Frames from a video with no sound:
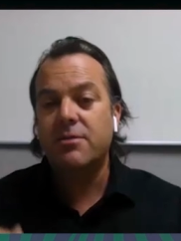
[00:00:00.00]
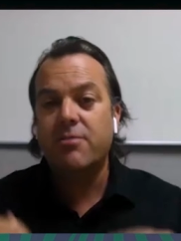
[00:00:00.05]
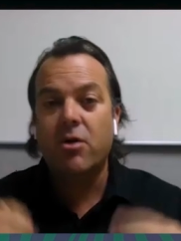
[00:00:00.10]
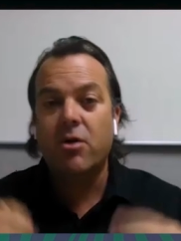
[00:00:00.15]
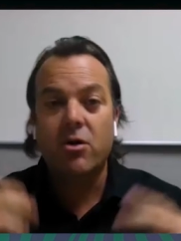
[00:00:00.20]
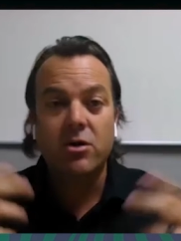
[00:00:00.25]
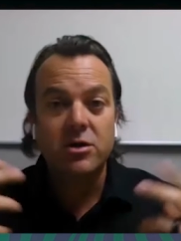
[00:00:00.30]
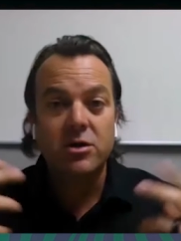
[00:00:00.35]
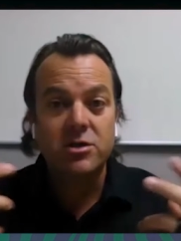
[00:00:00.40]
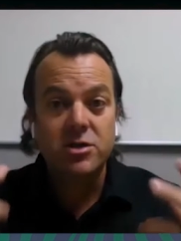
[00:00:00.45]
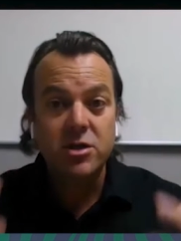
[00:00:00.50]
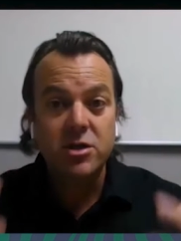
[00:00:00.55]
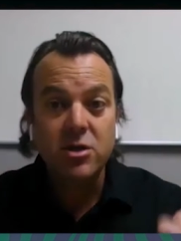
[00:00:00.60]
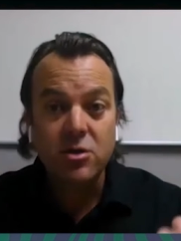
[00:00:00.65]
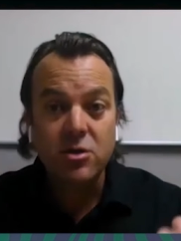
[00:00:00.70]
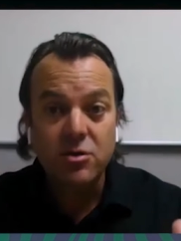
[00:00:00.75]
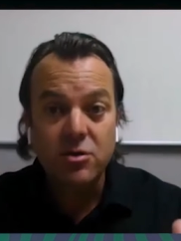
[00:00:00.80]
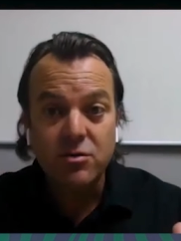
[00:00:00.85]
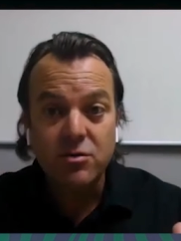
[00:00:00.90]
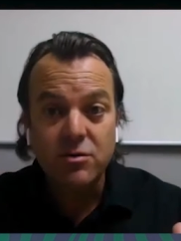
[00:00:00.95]
to part
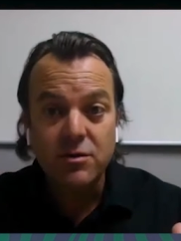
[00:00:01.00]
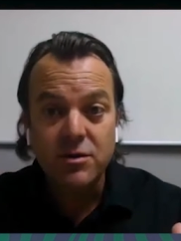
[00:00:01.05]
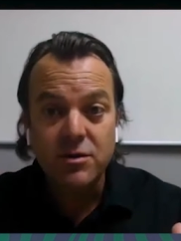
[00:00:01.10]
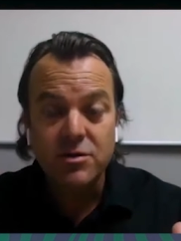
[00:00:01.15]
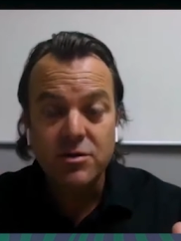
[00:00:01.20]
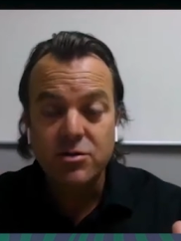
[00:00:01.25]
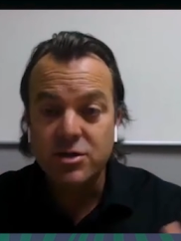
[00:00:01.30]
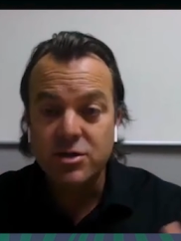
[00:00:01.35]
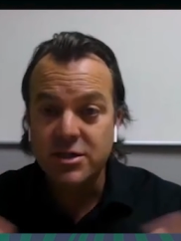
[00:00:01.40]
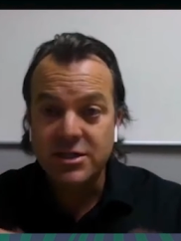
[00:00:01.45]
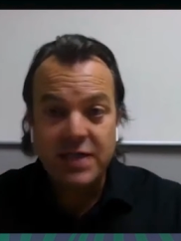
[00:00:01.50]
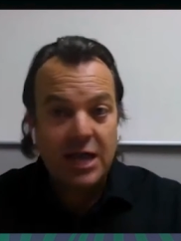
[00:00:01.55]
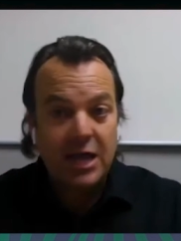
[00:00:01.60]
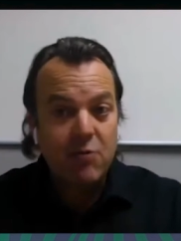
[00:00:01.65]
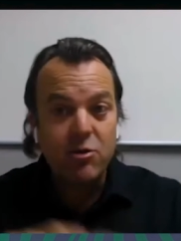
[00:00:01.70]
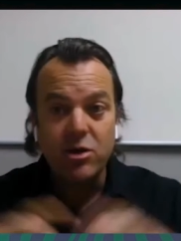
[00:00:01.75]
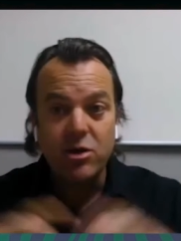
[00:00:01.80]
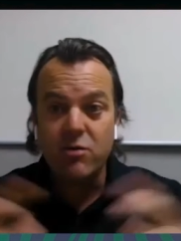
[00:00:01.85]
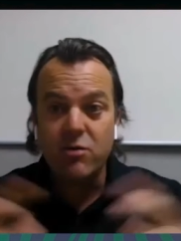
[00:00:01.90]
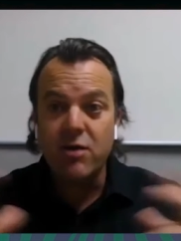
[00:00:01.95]
2. So just
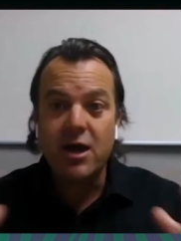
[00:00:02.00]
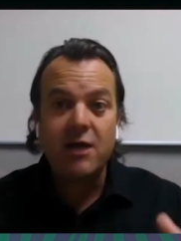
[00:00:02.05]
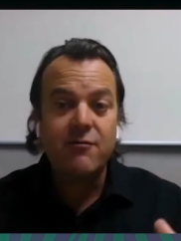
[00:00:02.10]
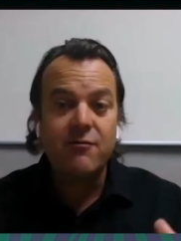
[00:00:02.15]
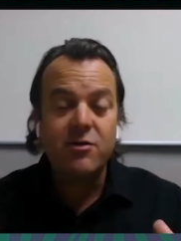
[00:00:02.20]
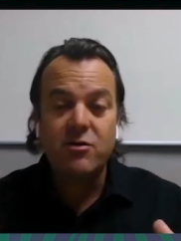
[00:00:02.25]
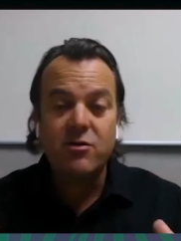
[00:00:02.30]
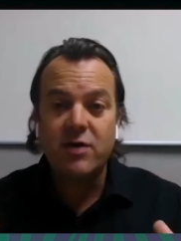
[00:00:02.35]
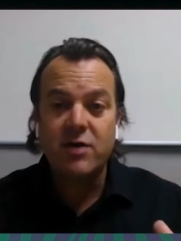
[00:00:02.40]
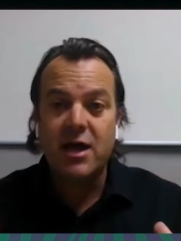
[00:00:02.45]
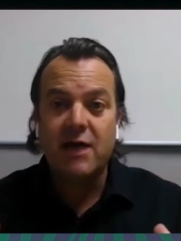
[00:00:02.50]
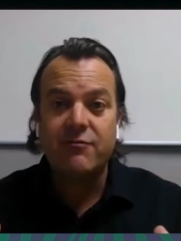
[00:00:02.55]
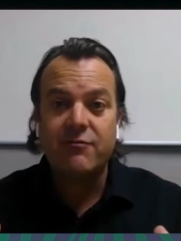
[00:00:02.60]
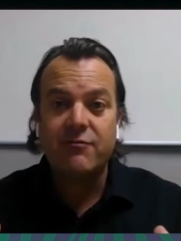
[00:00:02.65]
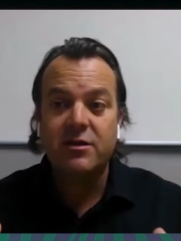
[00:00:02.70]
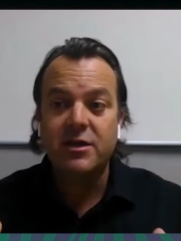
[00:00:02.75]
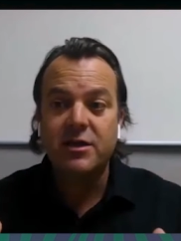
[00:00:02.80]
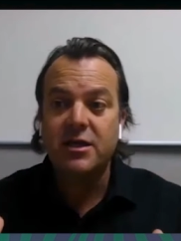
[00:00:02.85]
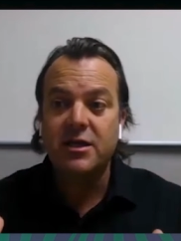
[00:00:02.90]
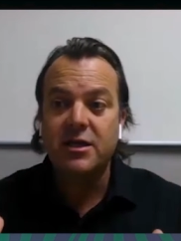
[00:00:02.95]
stay where you're at if you don't have
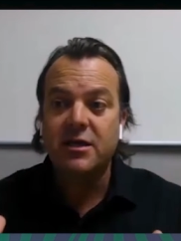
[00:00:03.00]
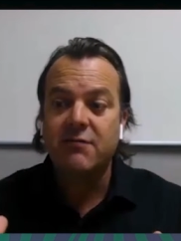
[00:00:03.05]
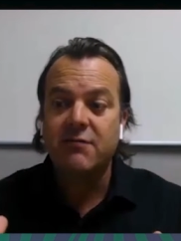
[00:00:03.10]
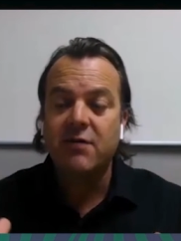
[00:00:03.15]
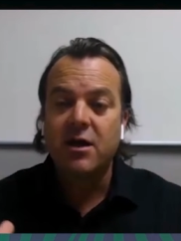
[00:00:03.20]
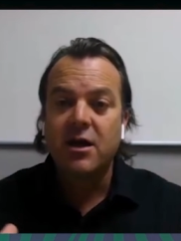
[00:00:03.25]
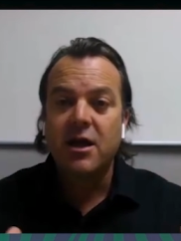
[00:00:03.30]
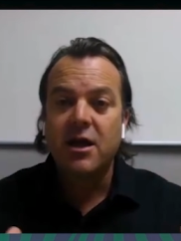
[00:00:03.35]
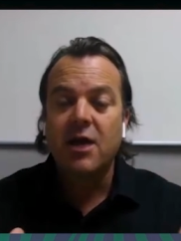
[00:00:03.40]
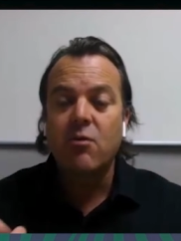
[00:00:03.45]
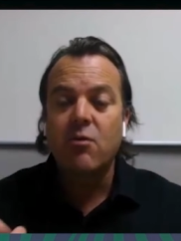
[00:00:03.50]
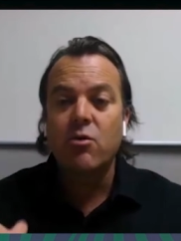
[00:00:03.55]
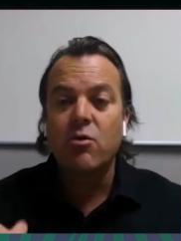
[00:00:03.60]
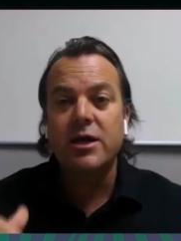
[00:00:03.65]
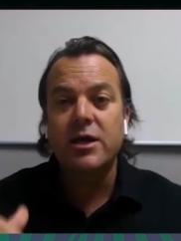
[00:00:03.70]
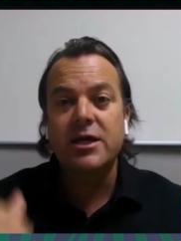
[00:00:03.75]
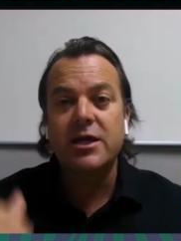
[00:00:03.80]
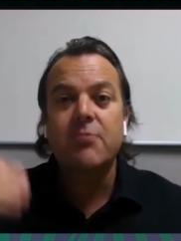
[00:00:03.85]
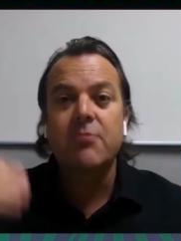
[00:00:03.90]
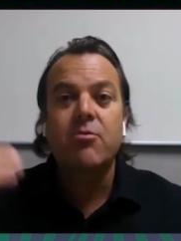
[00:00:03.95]
to leave, and we're
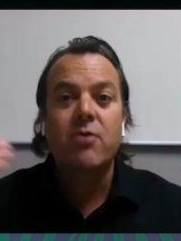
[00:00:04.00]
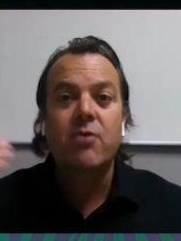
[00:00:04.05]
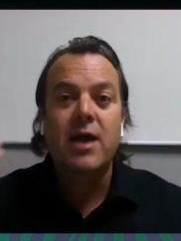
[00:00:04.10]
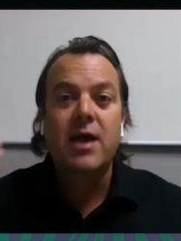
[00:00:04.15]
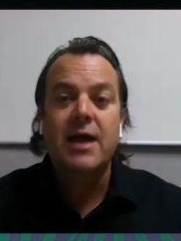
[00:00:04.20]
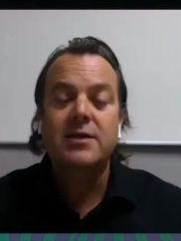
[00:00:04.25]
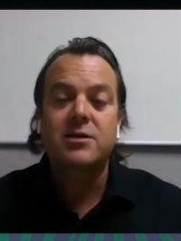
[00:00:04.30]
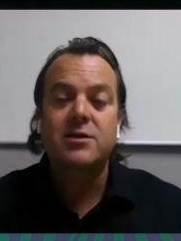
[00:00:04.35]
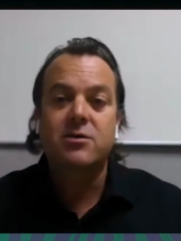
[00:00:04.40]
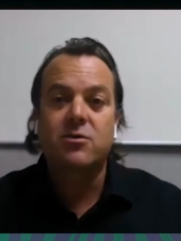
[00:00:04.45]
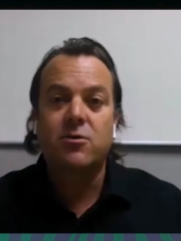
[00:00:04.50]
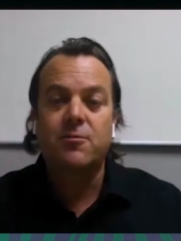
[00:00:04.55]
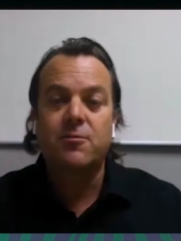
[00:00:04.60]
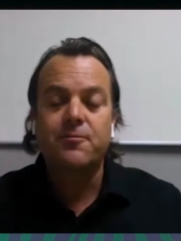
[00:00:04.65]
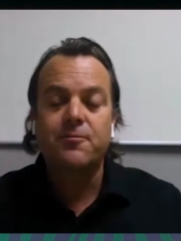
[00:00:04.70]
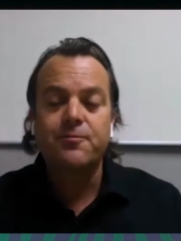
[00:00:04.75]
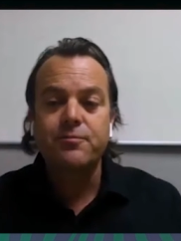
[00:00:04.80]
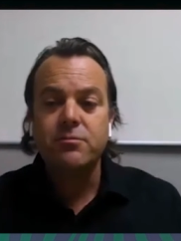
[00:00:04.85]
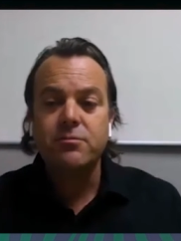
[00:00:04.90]
going to get practical.